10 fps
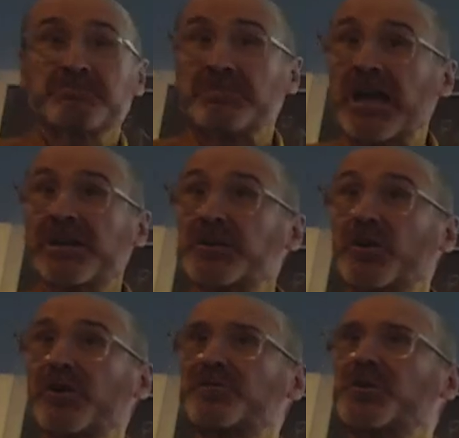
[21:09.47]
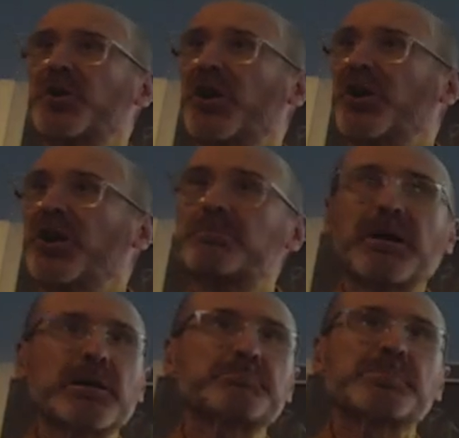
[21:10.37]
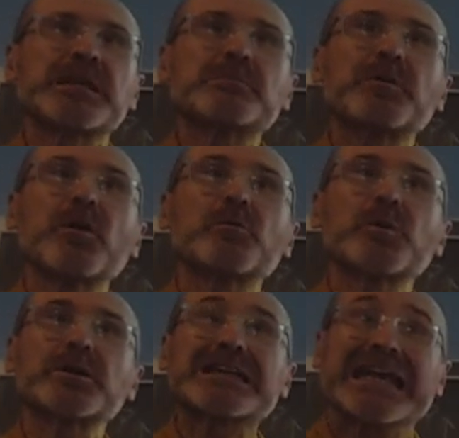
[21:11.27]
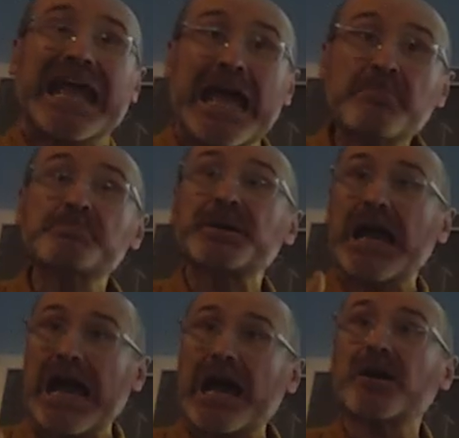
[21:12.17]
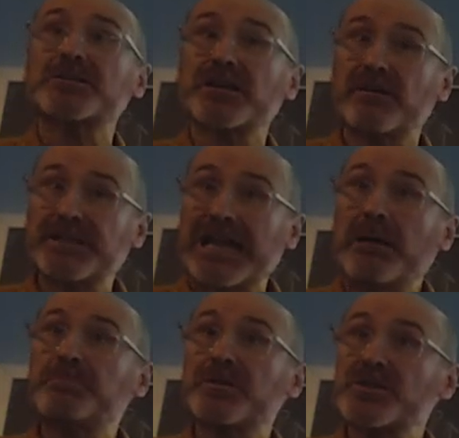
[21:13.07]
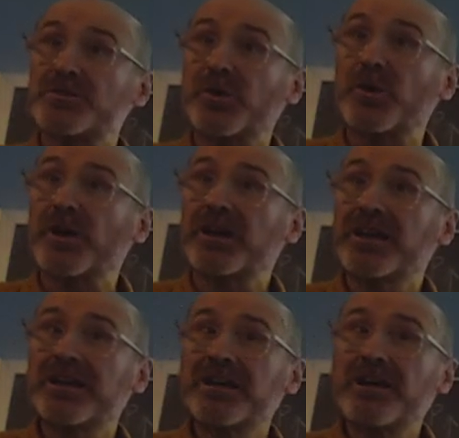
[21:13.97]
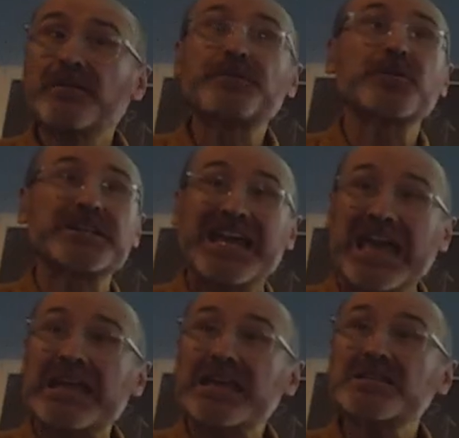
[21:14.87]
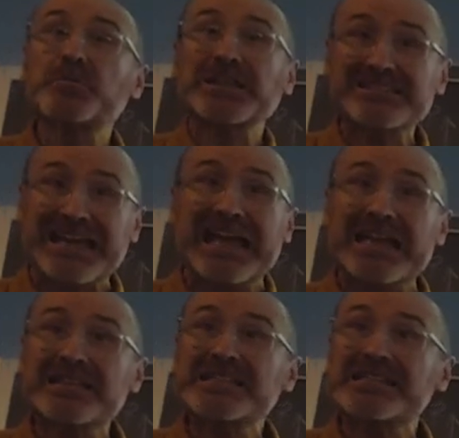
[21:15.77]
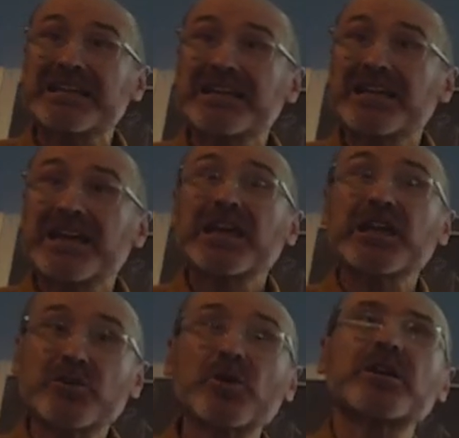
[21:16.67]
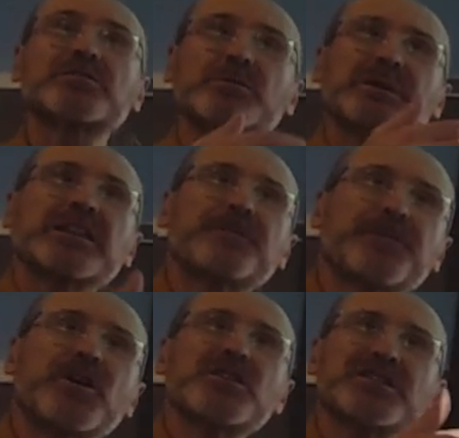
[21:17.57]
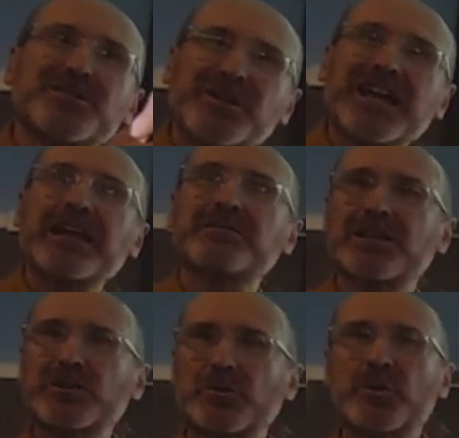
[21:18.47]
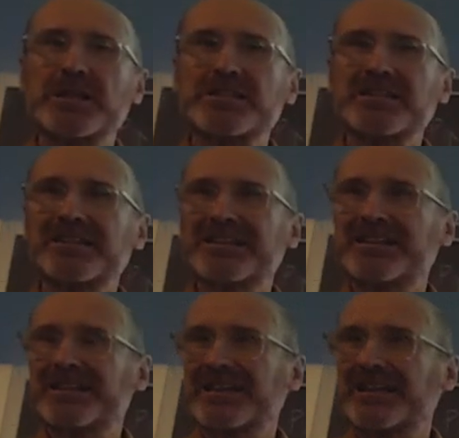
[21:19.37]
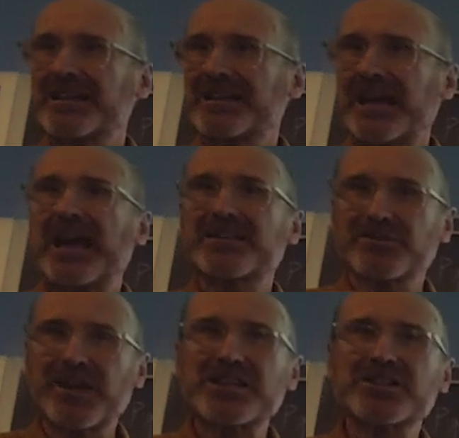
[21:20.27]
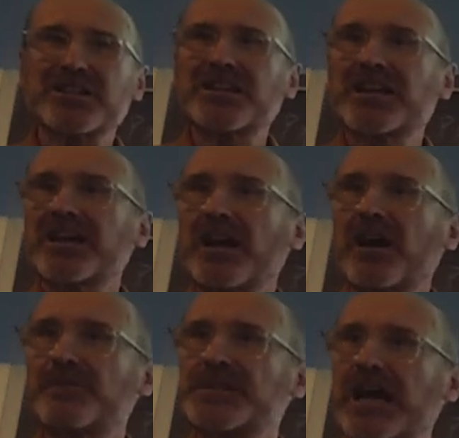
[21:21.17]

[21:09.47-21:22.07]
I don't know if you heard, but people would camp out of an Apple store for days with tents in order to be the first to get the newest iteration of the